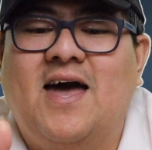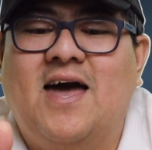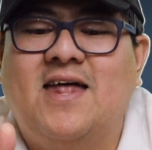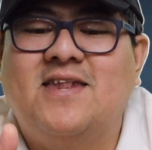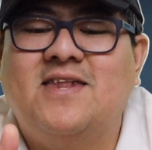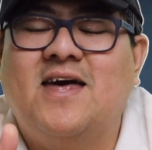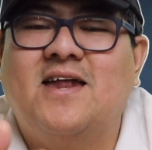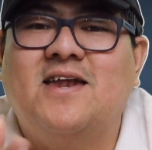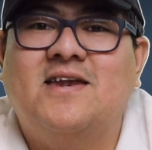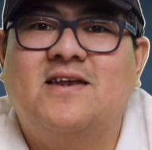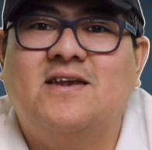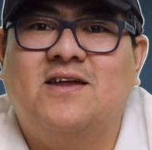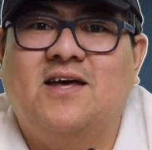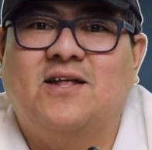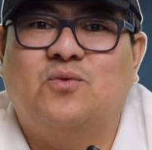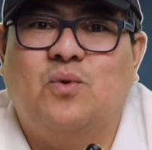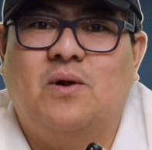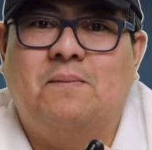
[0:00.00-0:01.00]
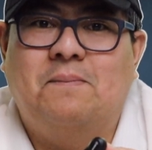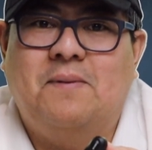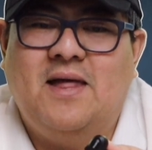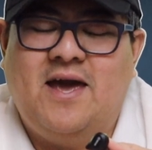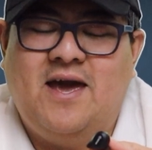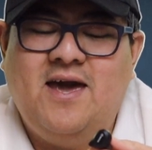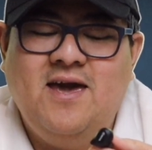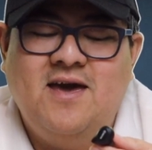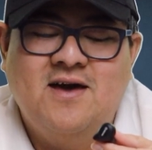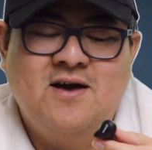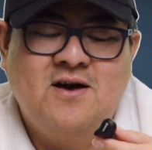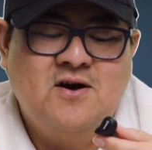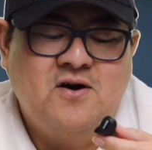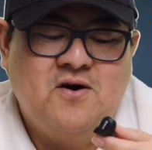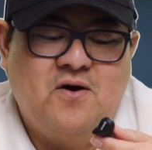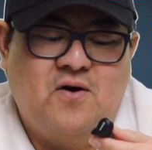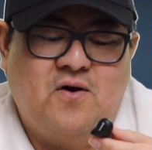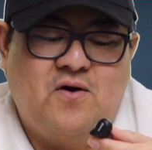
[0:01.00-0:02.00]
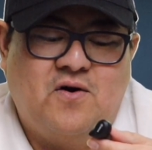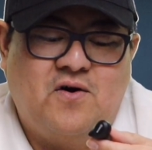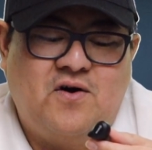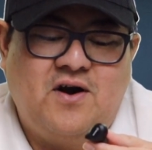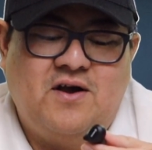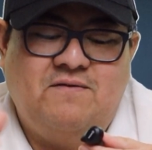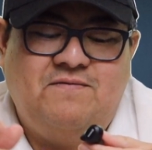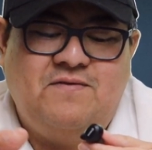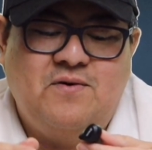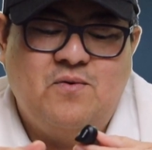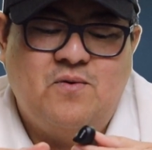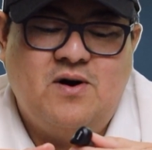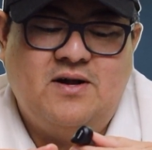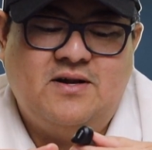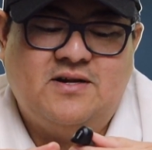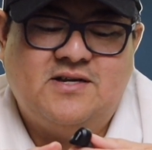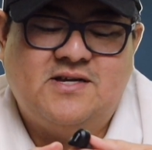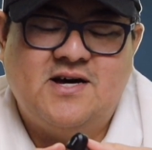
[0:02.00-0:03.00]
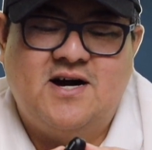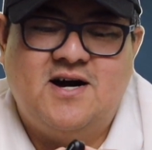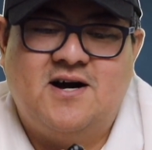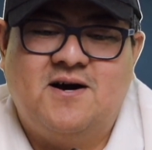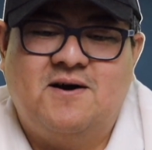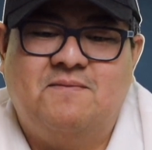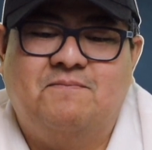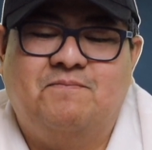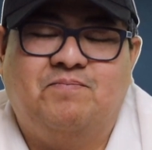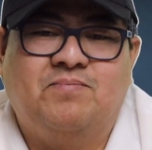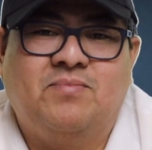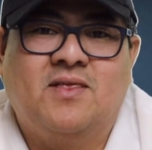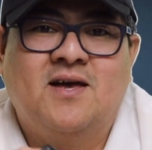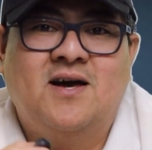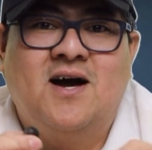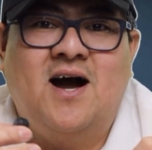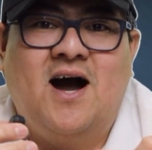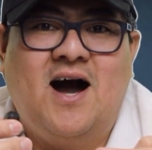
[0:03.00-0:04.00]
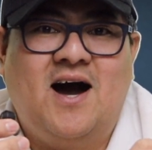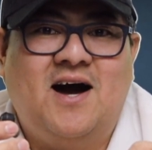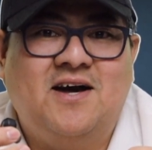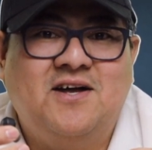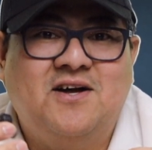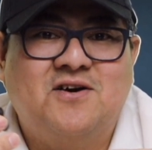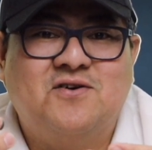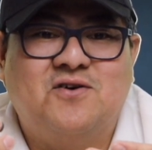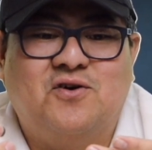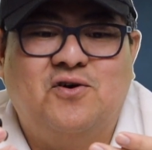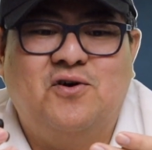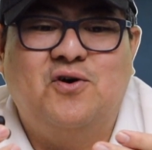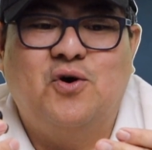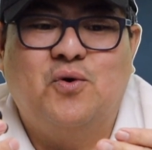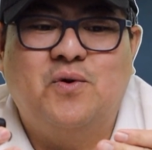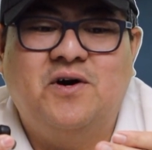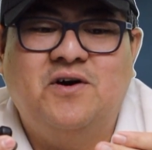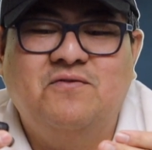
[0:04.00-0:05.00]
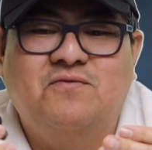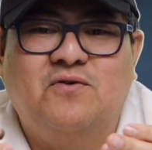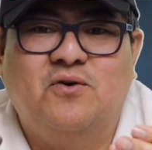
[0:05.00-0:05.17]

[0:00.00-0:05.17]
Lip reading: and then it will play. Or if you want higher or lower the